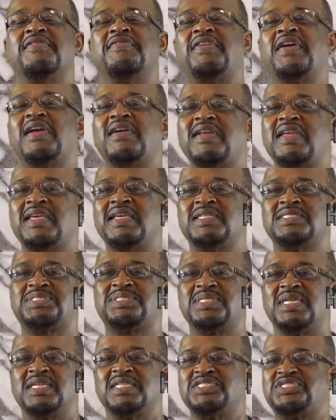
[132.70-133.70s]
There
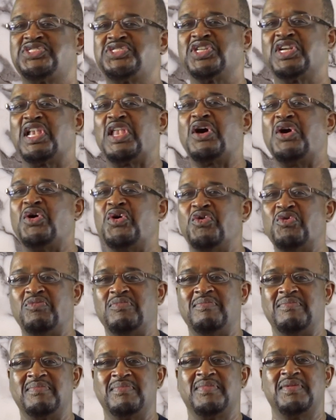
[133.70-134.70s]
is
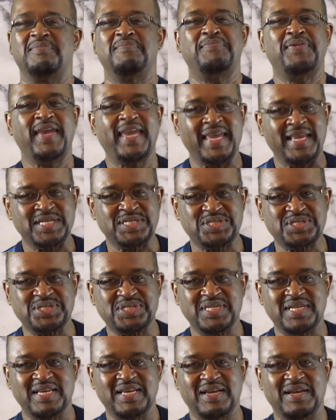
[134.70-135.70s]
shalom,
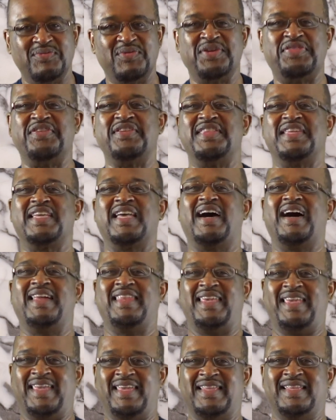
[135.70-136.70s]
peace within the
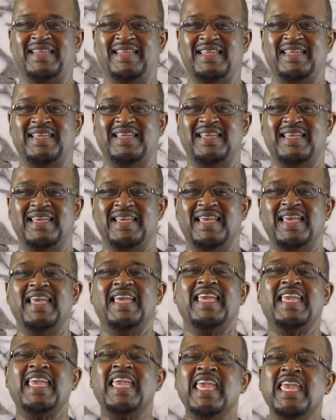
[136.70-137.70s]
Godhead.
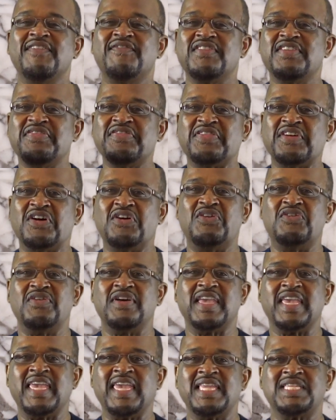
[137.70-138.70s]
Even
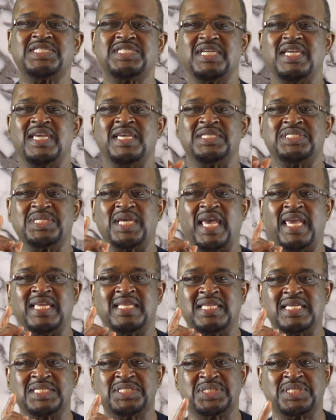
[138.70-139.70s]
though each is a
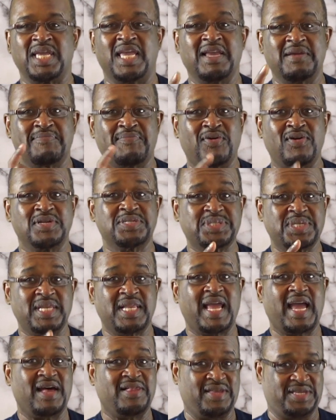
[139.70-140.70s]
distinct
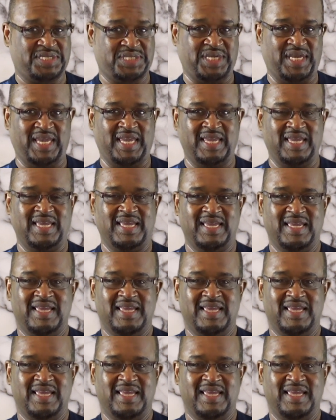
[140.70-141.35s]
personality,